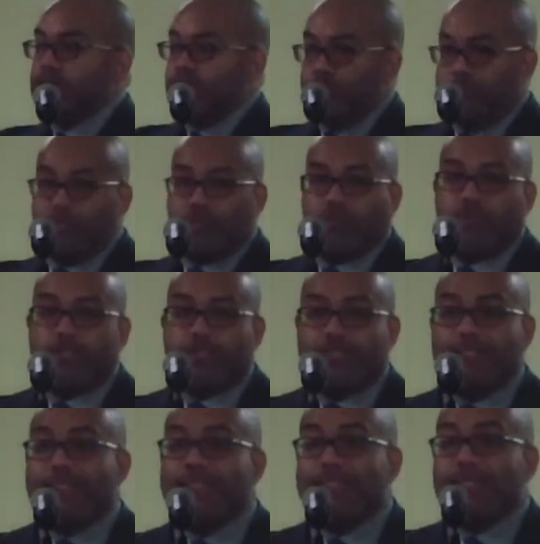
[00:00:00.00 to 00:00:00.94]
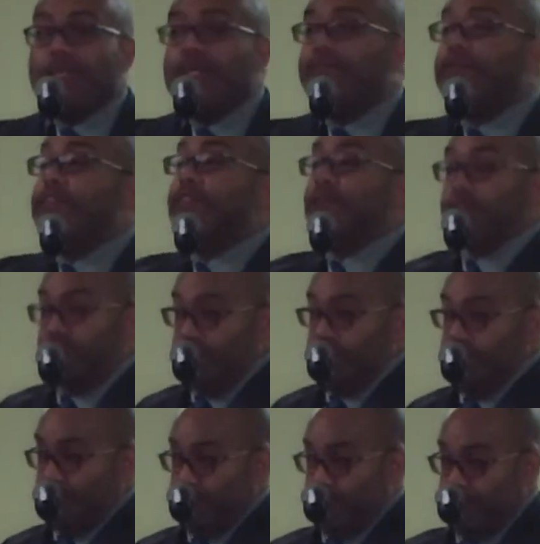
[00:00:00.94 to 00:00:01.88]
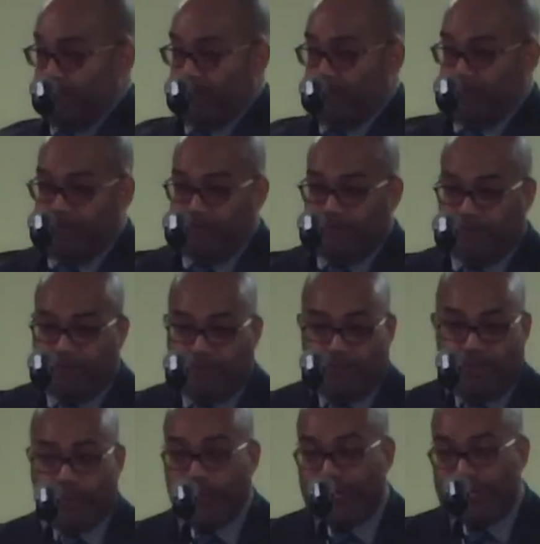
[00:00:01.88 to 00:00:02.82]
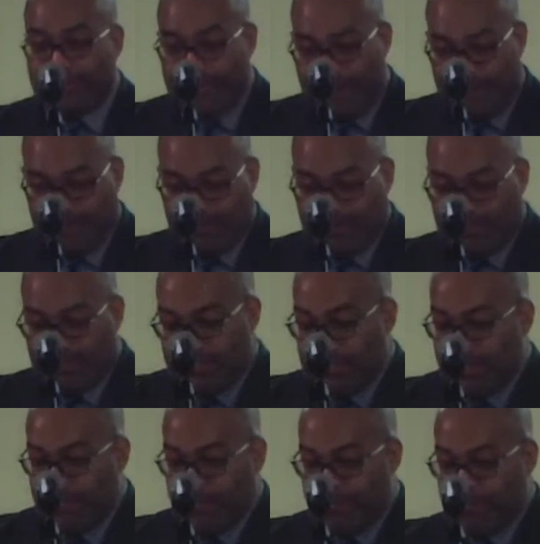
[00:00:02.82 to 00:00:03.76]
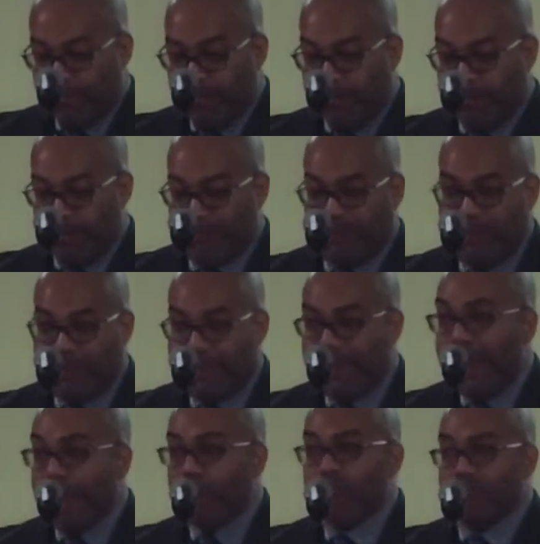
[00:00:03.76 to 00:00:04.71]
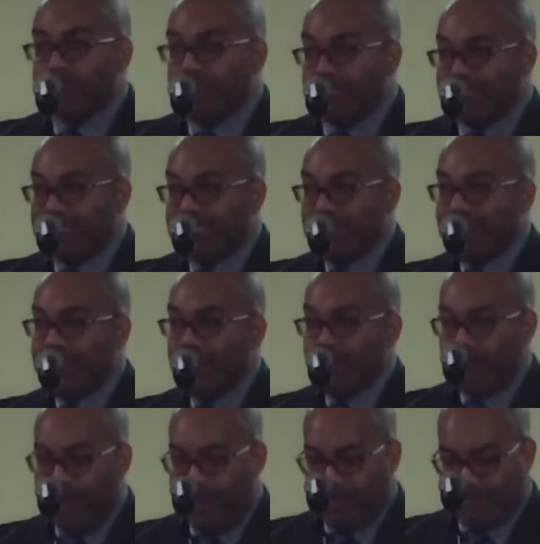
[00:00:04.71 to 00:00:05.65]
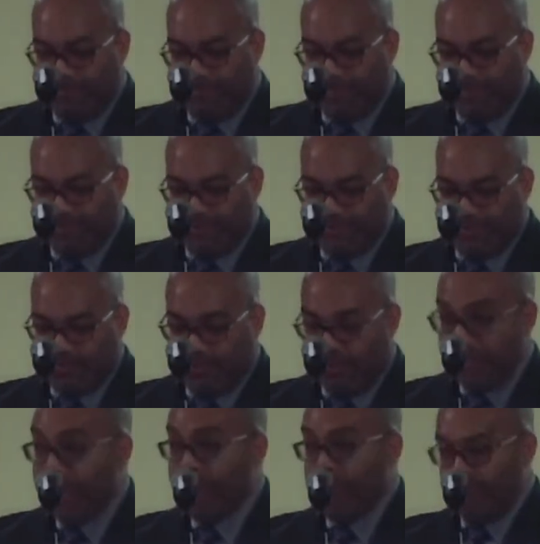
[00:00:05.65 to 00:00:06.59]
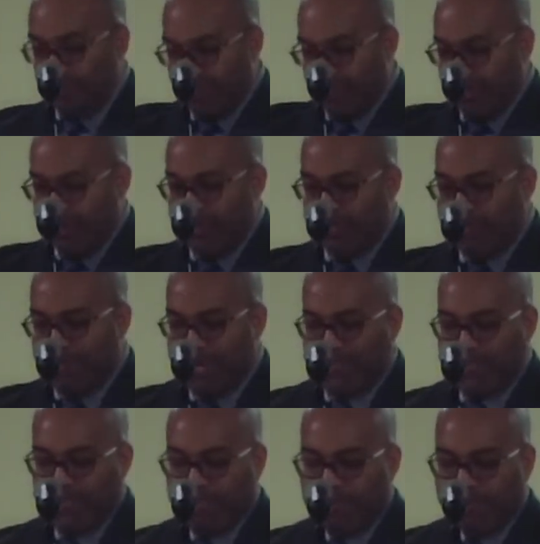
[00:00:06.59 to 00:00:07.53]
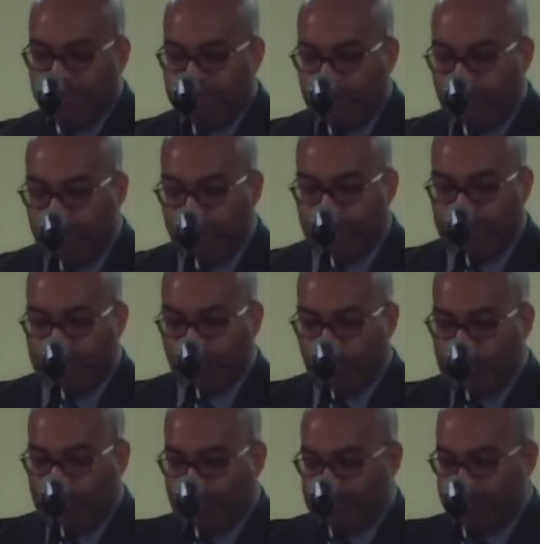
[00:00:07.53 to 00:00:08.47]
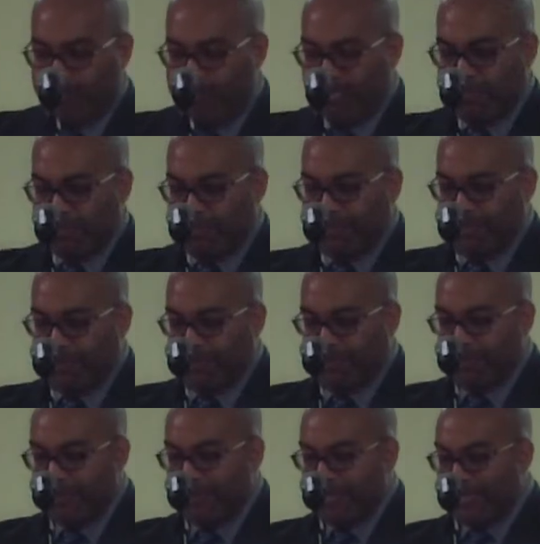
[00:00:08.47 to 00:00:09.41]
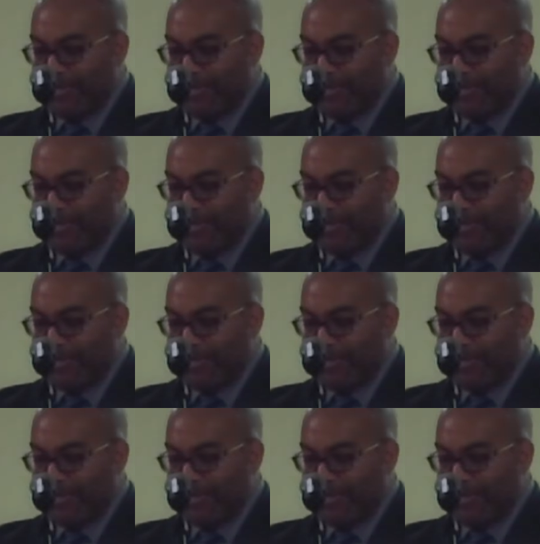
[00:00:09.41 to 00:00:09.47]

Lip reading: Greece was the city of Athena, the Greek goddess. From there, and that was much later than this passage, but from the earliest records of Mesopotamia,